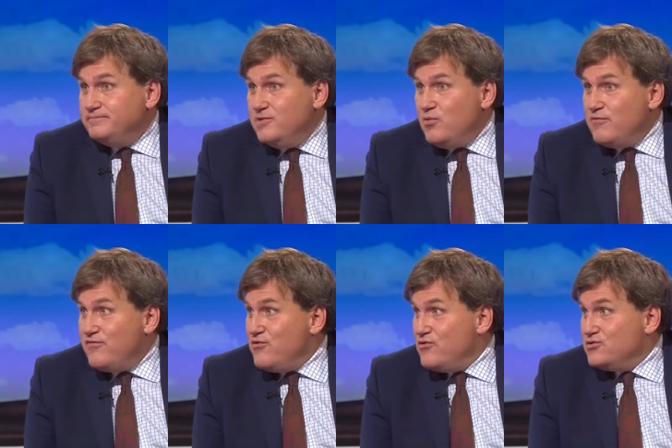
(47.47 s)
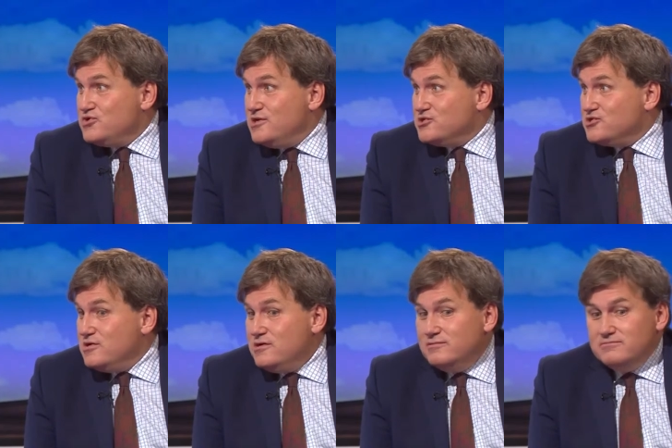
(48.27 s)
Not before or since,
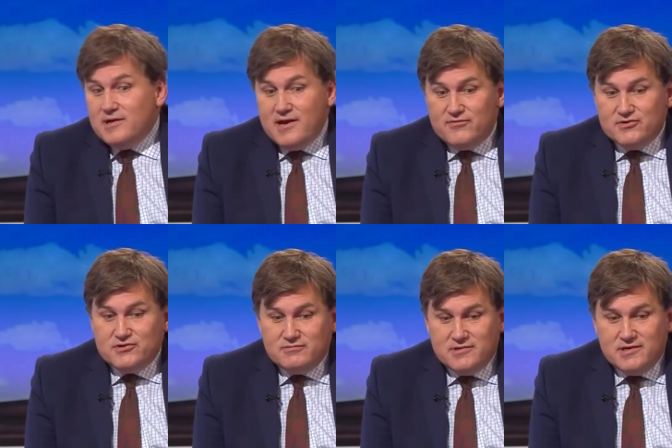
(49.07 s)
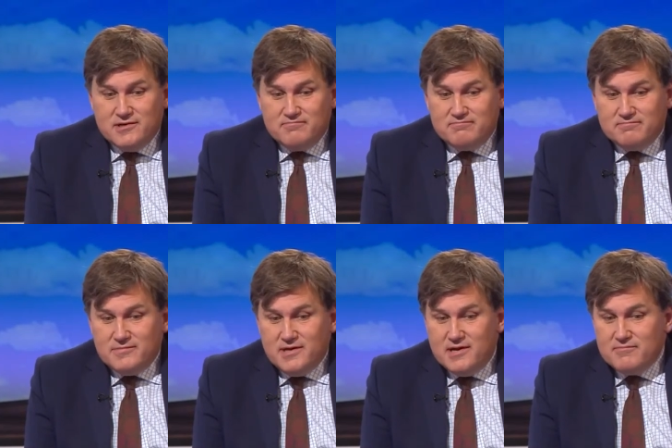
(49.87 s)
no, I haven't.
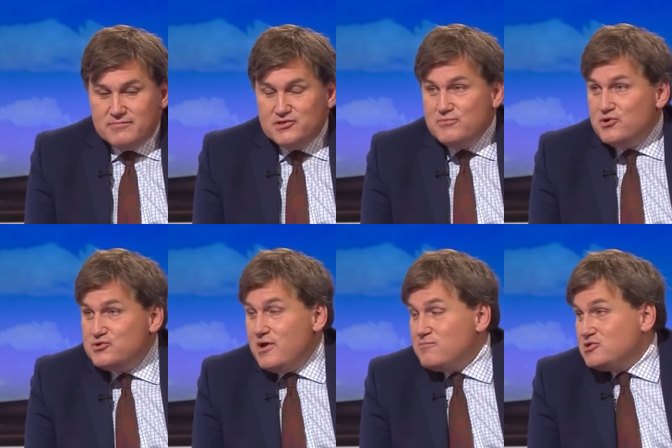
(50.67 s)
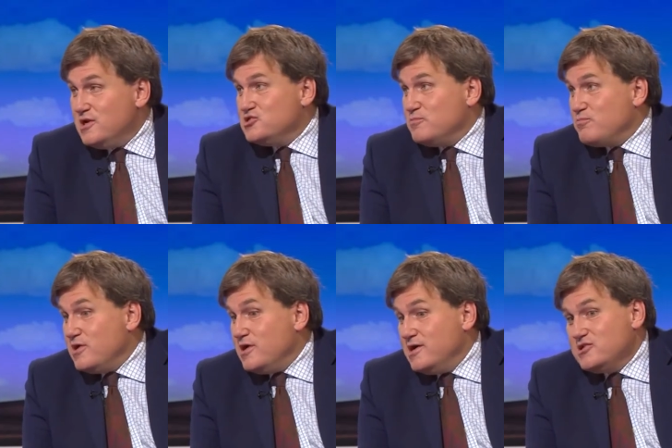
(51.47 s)
And to be honest with you, I'm slightly
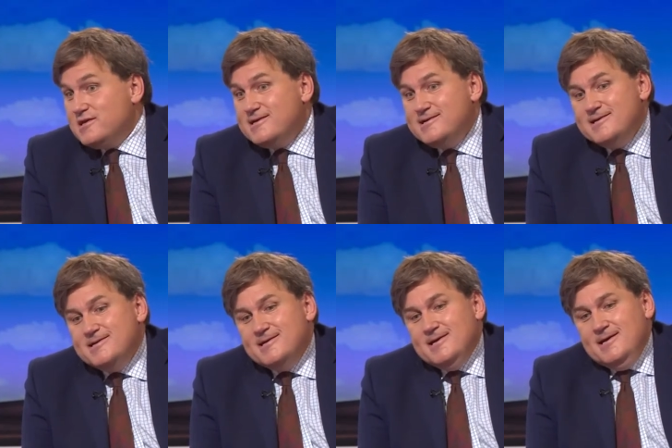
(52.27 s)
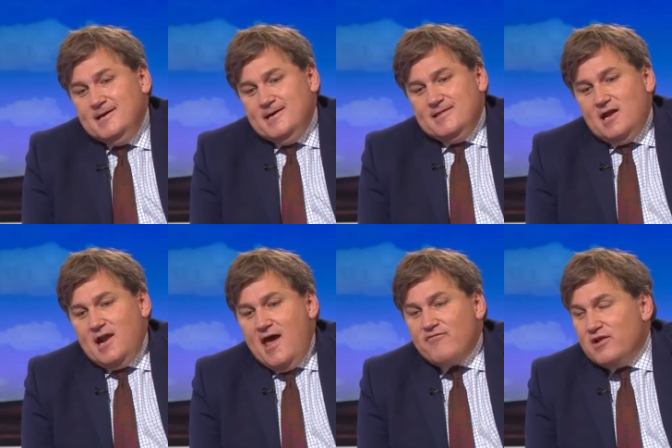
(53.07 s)
surprised at the
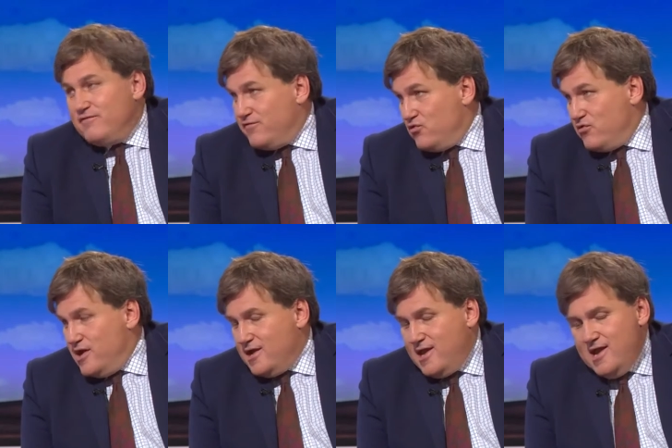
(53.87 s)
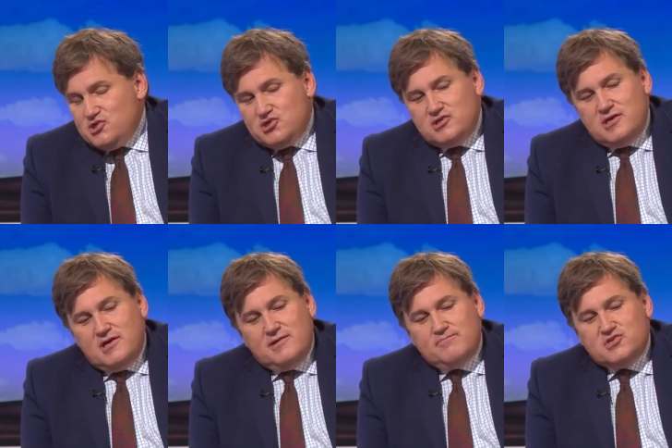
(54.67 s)
level of furore, I guess.
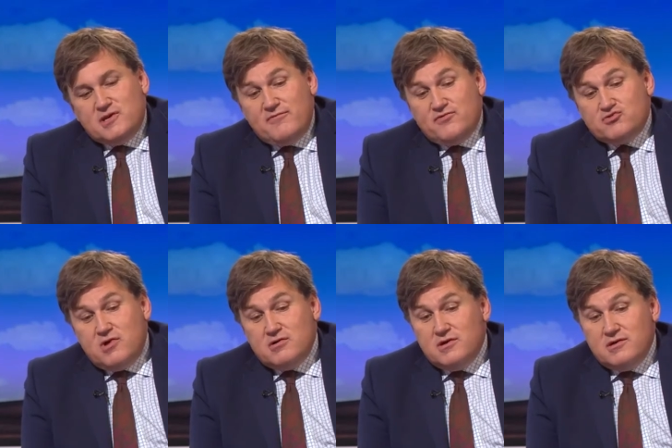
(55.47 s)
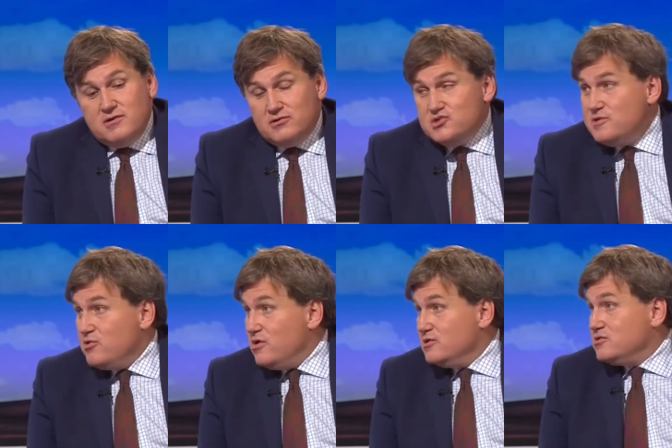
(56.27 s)
Some of us wrote a not
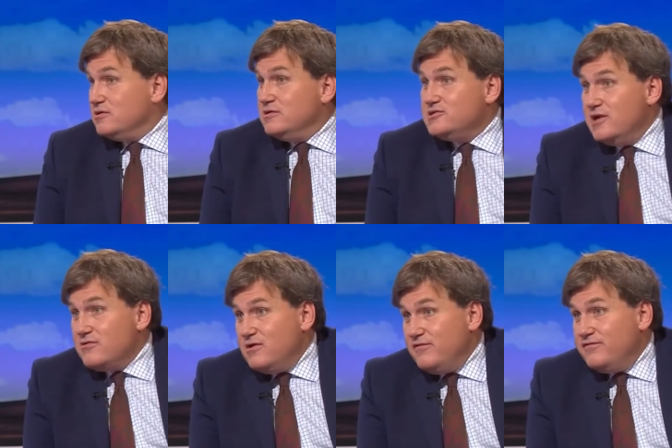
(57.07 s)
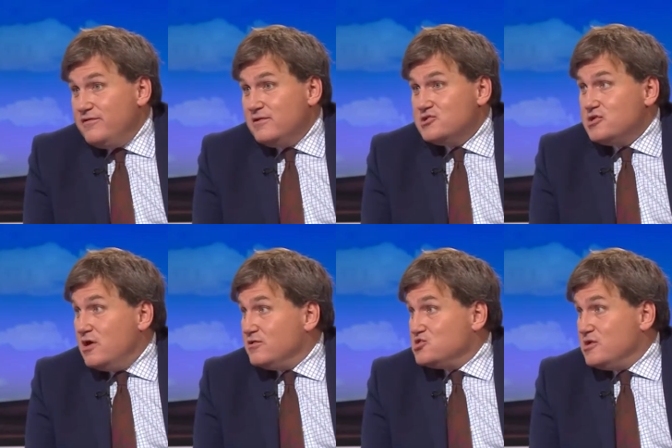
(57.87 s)
dissimilar article in the Telegraph at the
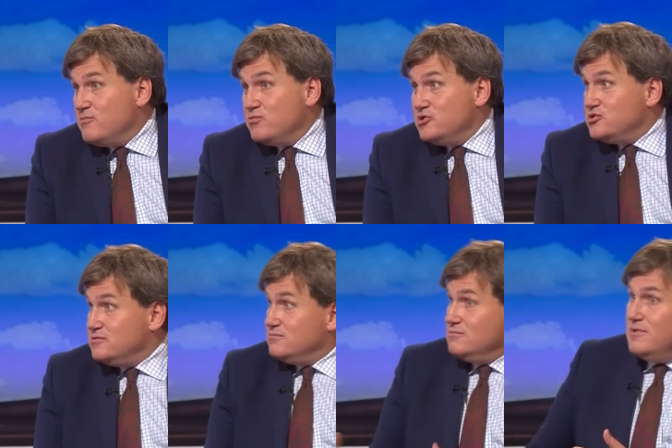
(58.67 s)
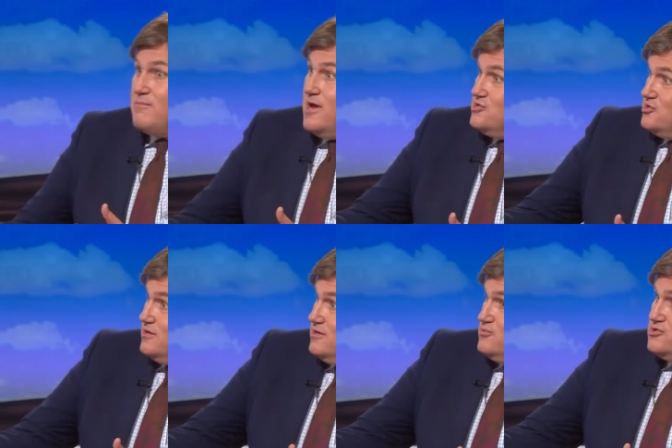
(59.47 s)
start of the summer, which
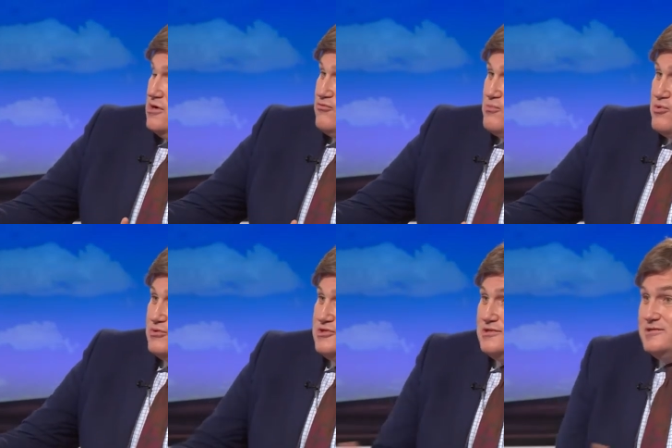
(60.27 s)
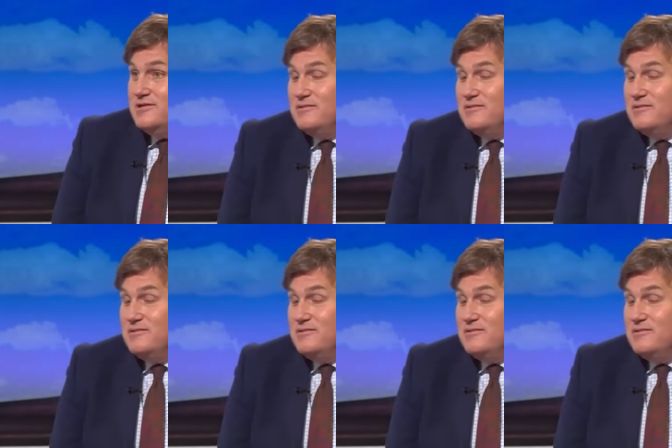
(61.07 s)
amazingly was unreported.